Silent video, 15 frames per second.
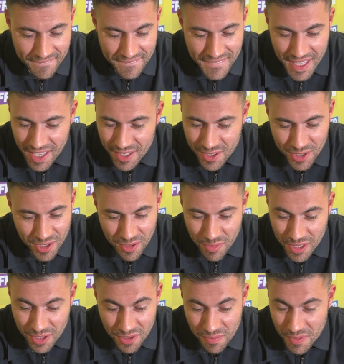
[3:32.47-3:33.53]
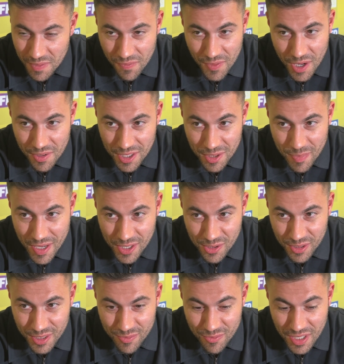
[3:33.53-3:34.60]
it's going to be something very
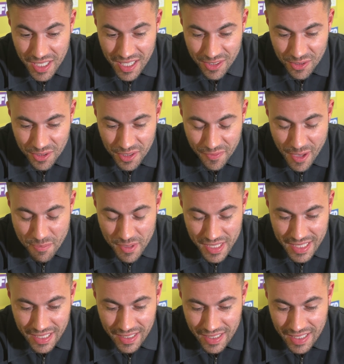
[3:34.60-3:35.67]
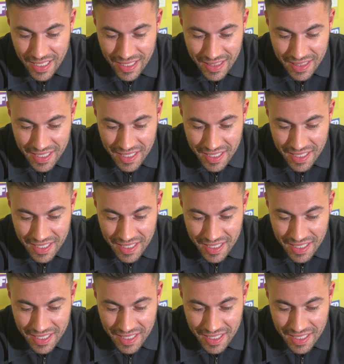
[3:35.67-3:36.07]
special in Riyadh on November 16th,